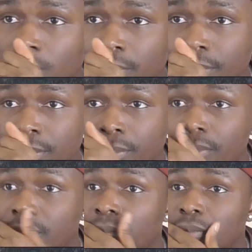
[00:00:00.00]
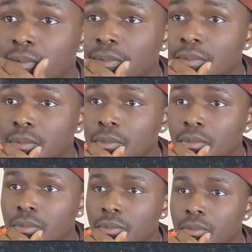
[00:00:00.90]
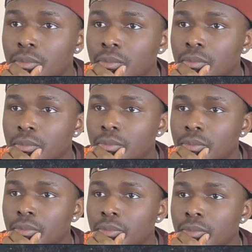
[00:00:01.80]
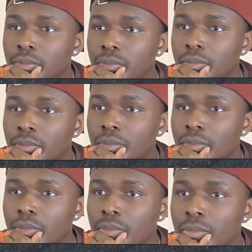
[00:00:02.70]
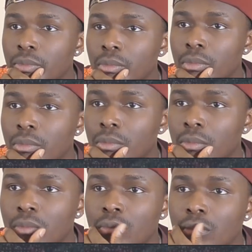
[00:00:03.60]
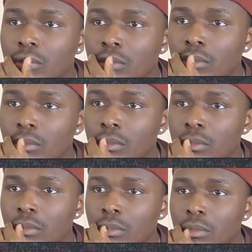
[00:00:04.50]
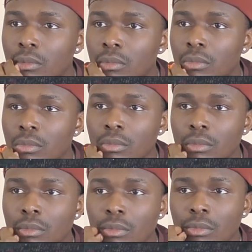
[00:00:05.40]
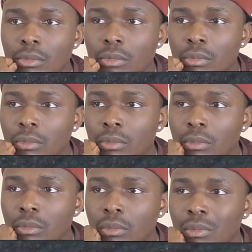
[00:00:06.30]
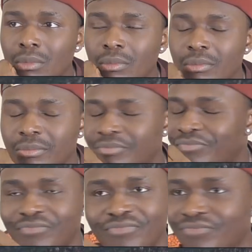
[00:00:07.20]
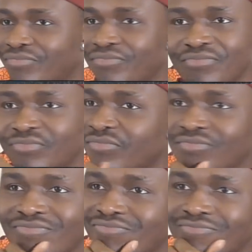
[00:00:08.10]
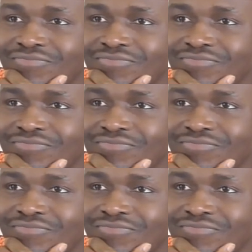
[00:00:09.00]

Second effort, screaming for it near side is Pavon. Going to tackle by Shehu. Blasted, but off target.